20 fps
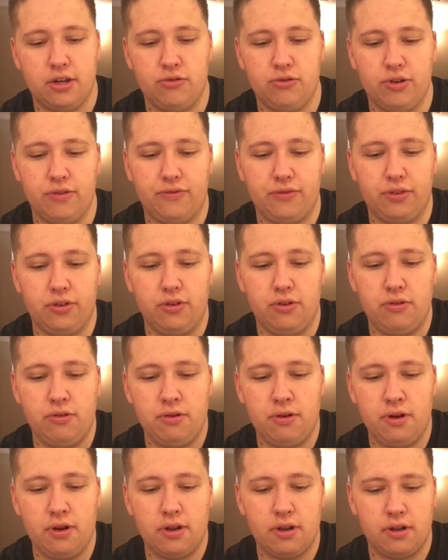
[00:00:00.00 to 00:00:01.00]

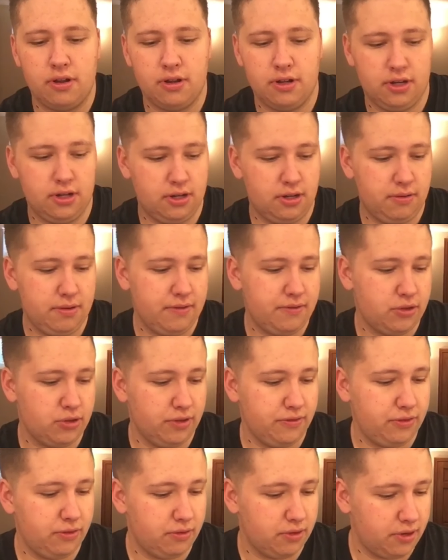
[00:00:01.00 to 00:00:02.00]
Drifloon. We have a
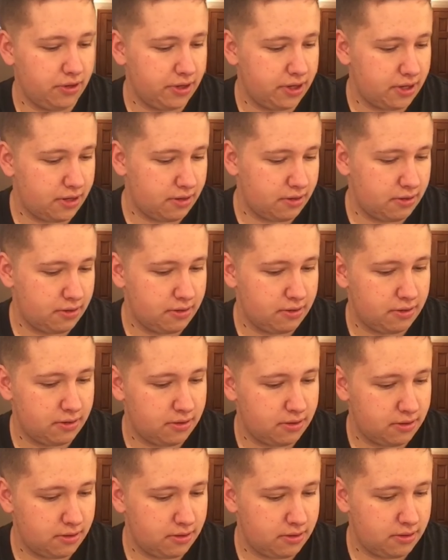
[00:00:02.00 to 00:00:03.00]
Drifloon earlier.
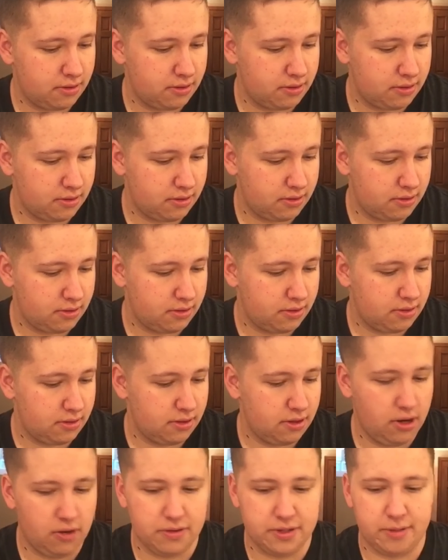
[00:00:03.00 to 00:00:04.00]

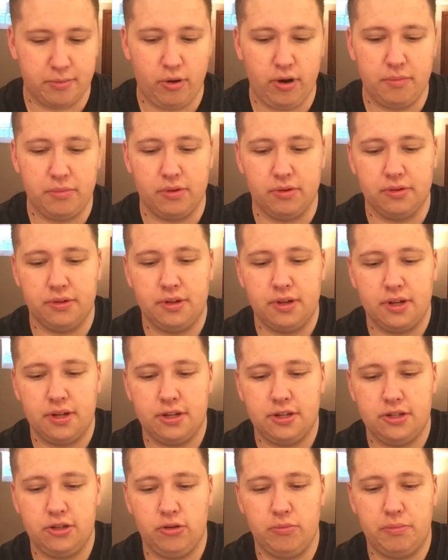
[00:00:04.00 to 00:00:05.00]
Oh, it's a Poipole.
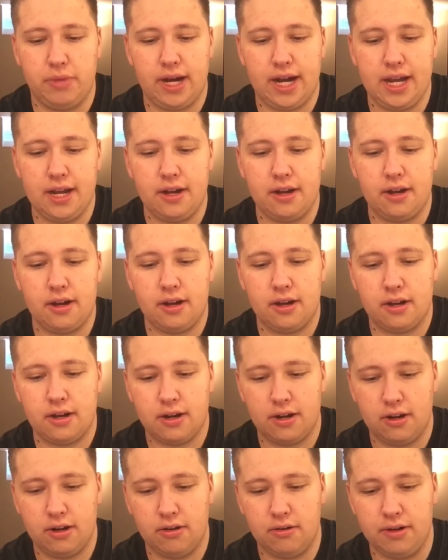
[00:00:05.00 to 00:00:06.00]
Do Piter.
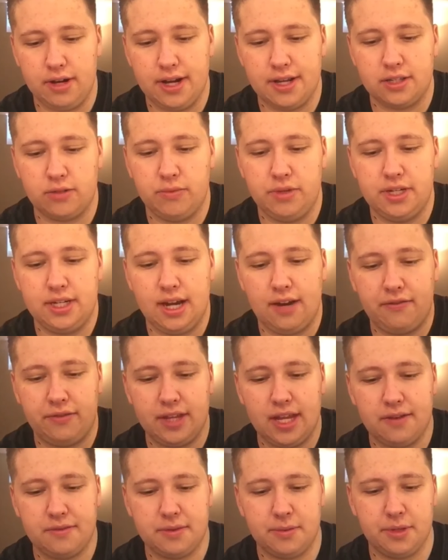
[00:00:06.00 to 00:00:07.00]
Oh yes, we
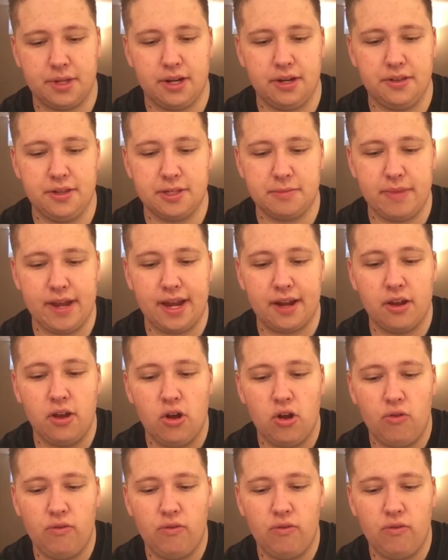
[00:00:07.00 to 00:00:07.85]
definitely have something good in this pack.